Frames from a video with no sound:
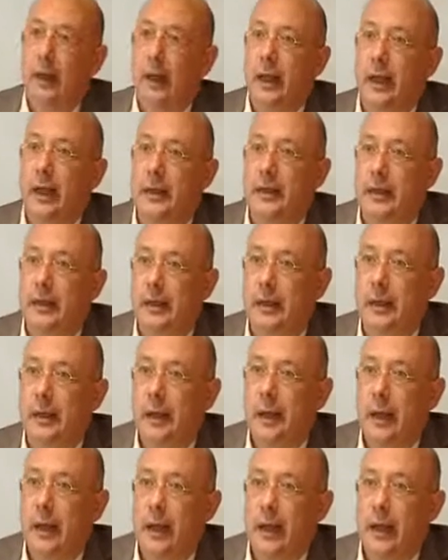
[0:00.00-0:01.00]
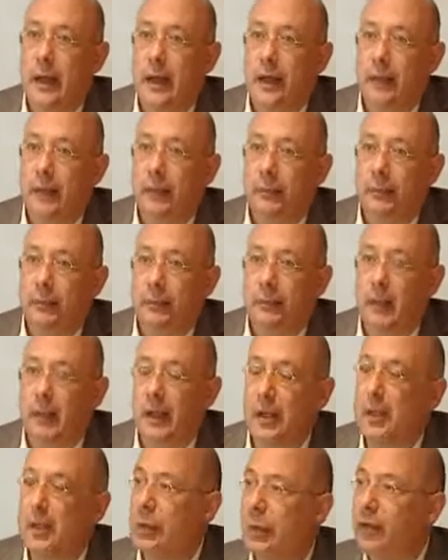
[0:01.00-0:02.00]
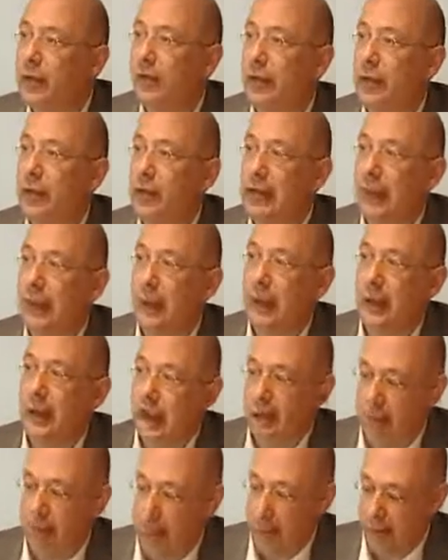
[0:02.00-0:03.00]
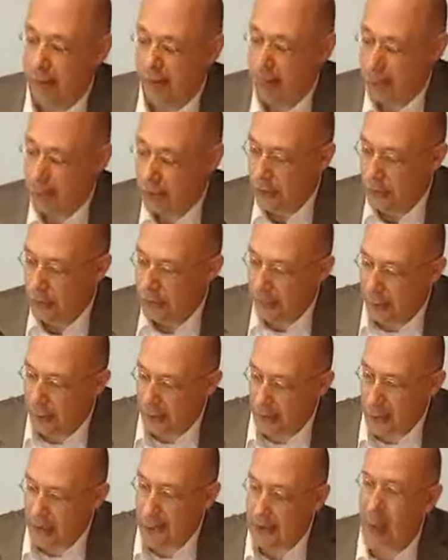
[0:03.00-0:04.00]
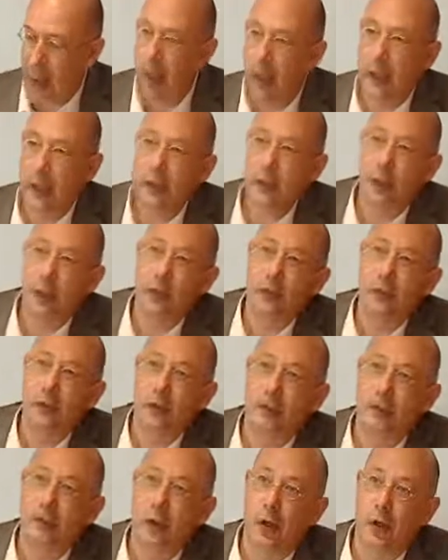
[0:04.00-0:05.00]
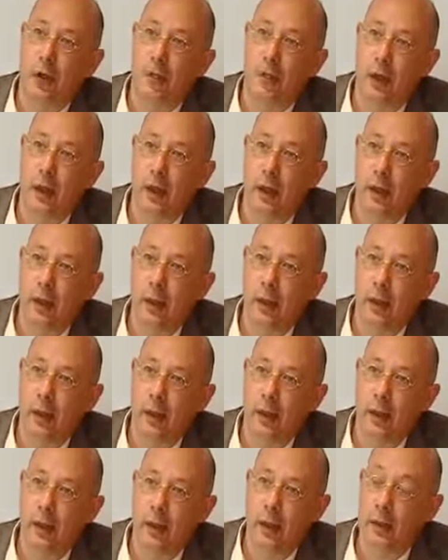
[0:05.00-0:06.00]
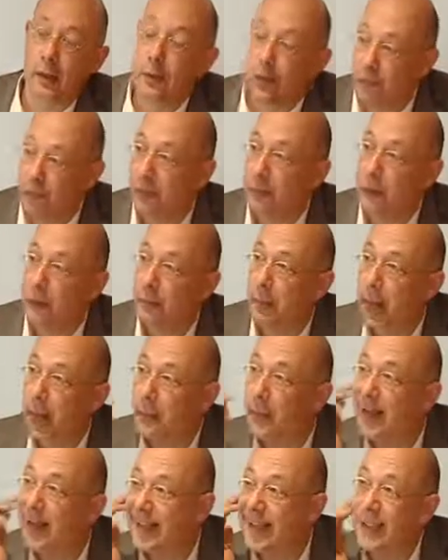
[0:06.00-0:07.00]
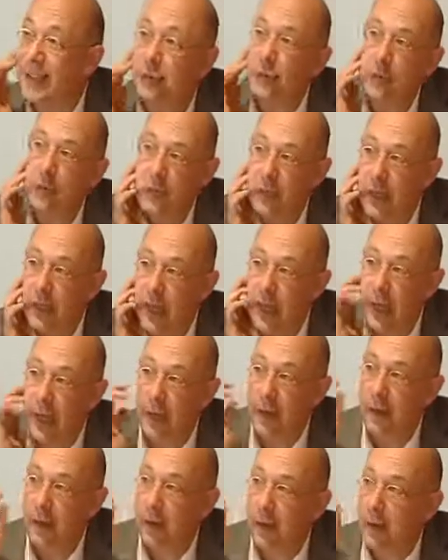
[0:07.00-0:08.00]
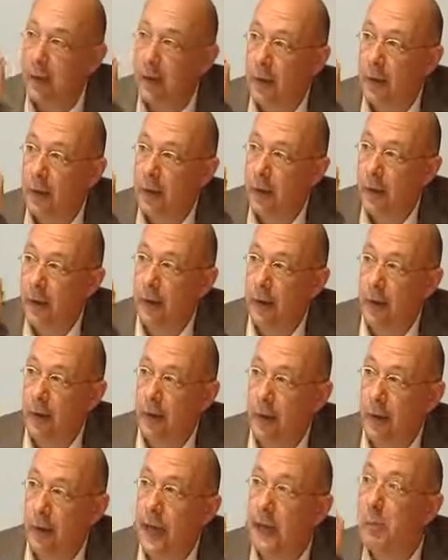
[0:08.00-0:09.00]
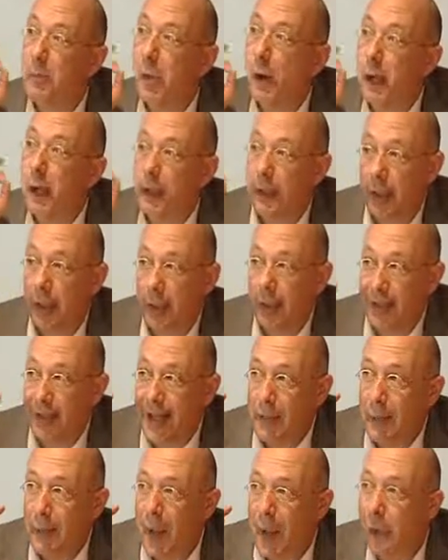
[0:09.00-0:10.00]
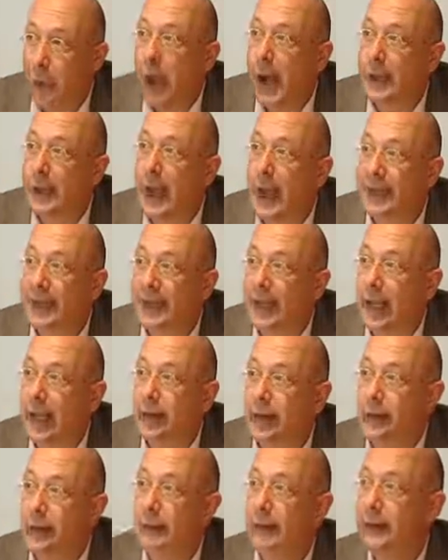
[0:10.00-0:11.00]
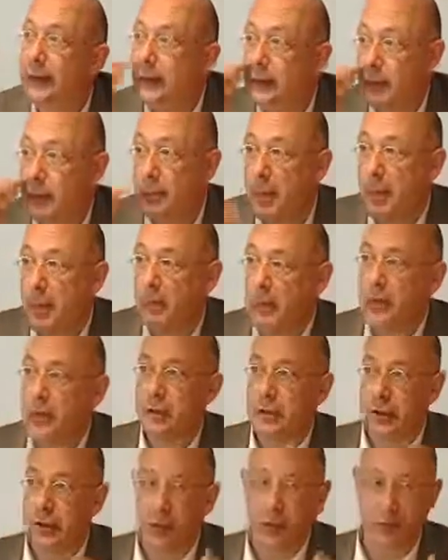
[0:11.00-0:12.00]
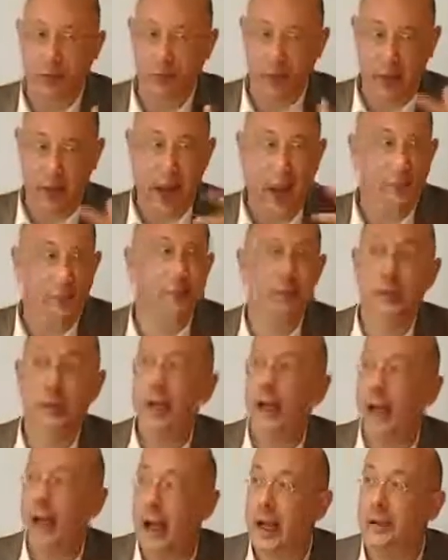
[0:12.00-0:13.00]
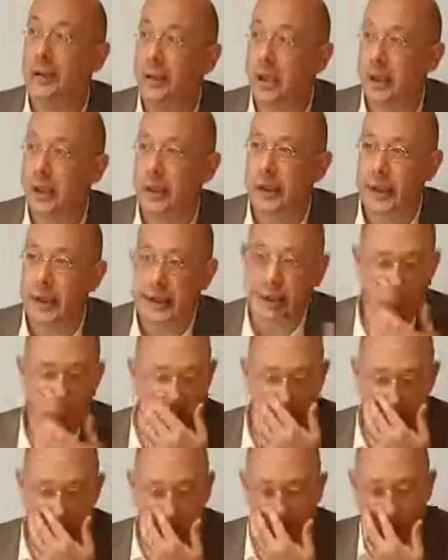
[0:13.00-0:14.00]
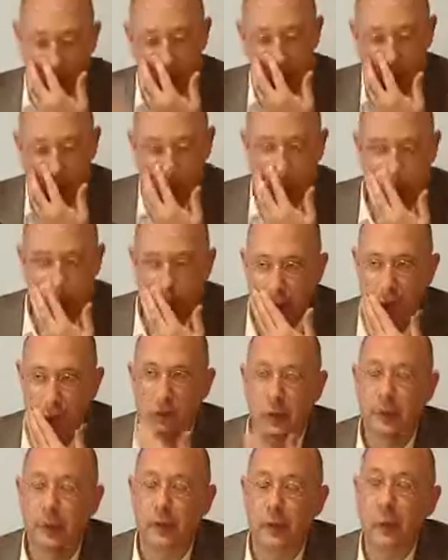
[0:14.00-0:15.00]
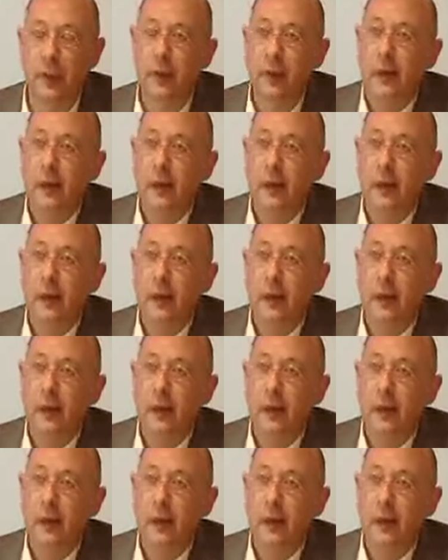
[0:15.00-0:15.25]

is something John Pollack and I got from a novel by Marguerite Yourcenar, Les Mémoires d'Adrien, The Memories of Emperor Adrianus, which is a beautiful book.